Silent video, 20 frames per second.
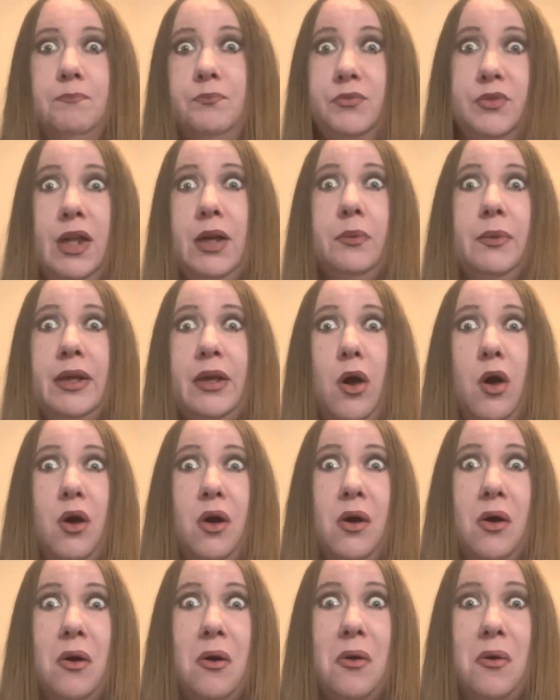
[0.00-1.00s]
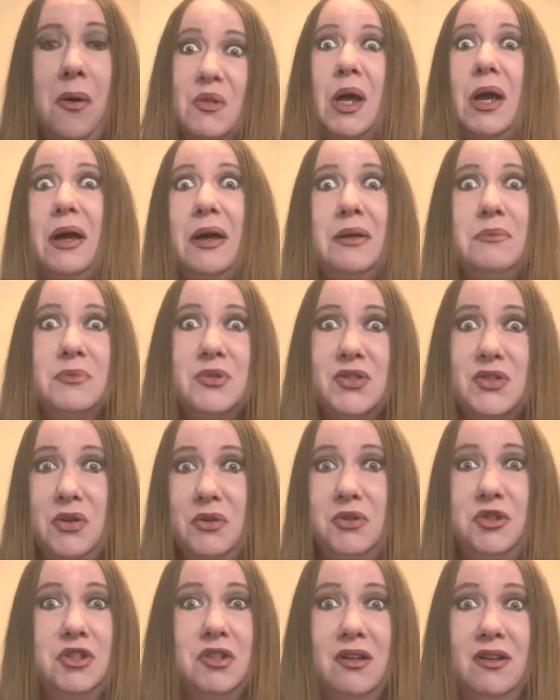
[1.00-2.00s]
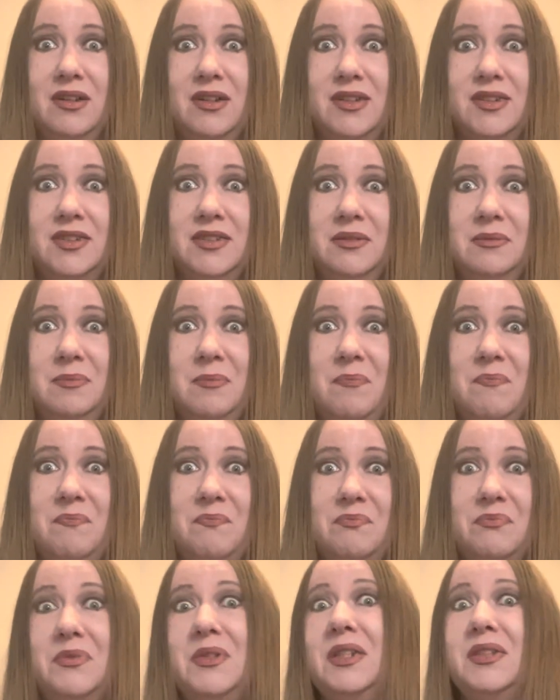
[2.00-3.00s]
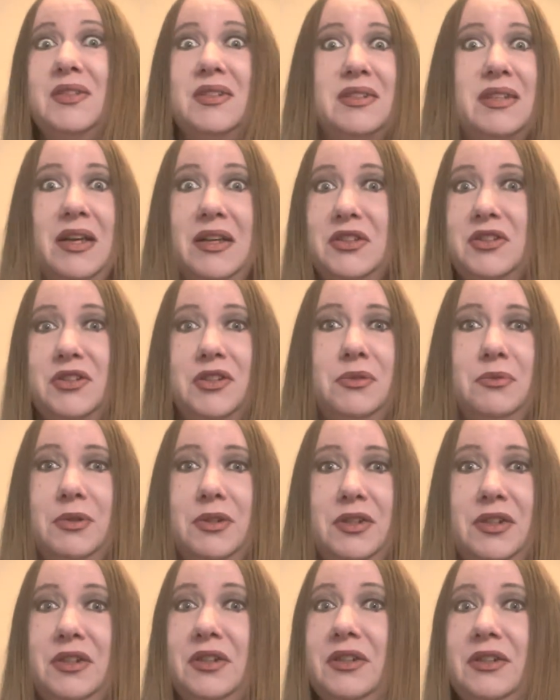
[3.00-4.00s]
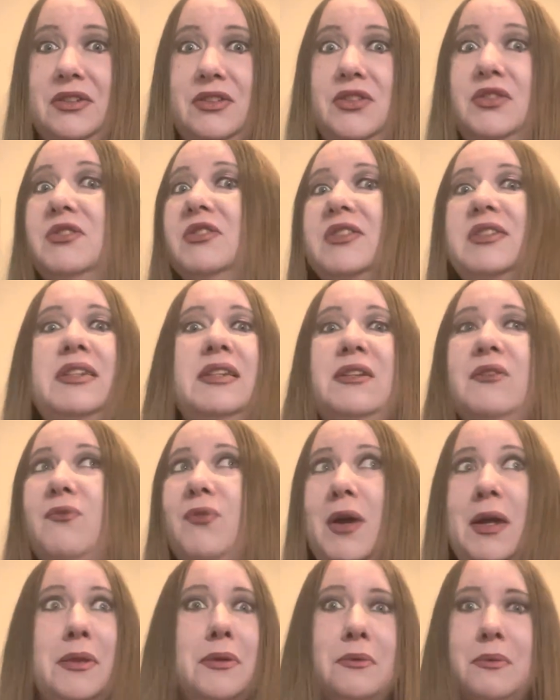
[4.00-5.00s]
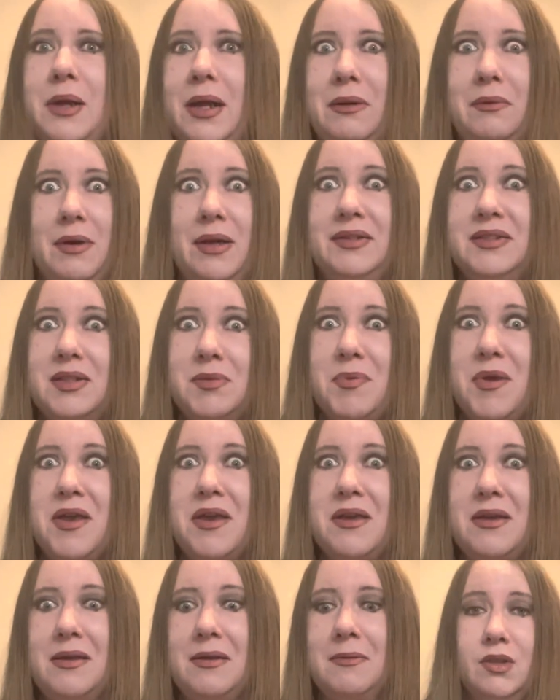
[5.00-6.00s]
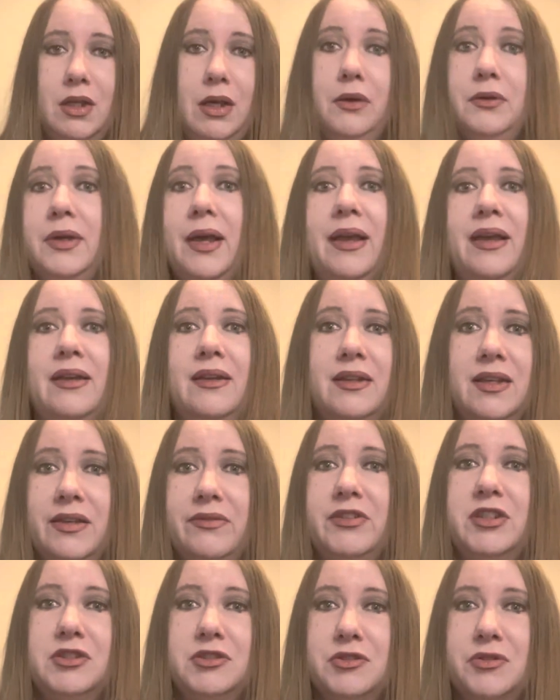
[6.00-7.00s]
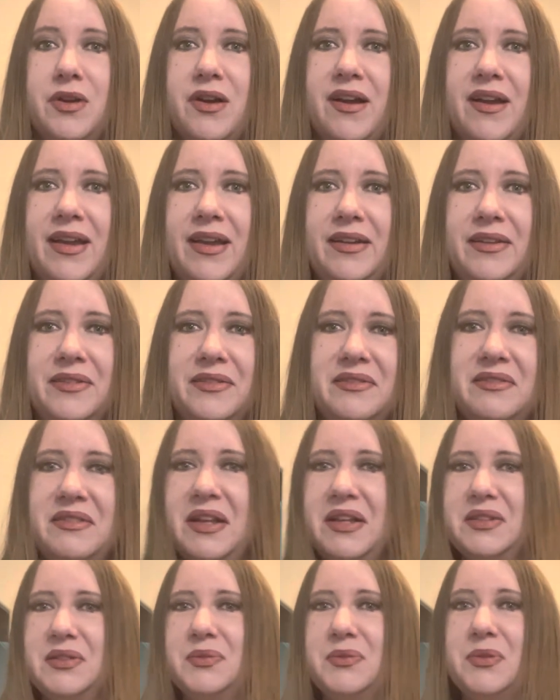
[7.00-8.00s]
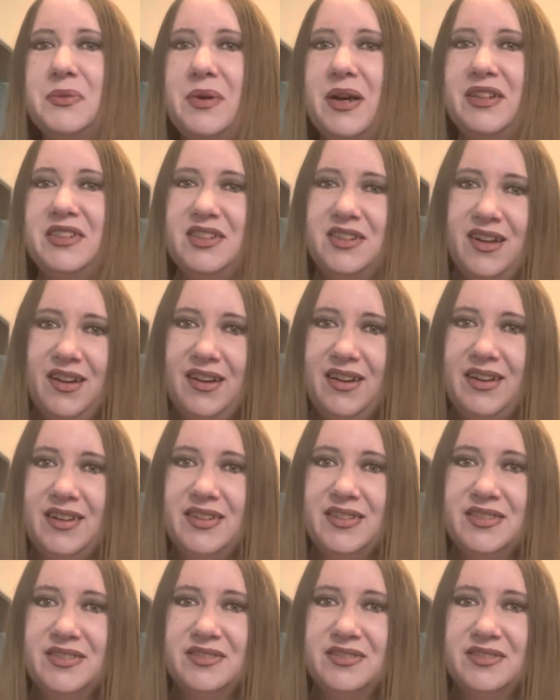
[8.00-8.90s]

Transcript: There we go. I'm so shocked. This is actually really good. You just need to find the right recipe. Okay, give it a try. Thanks for watching.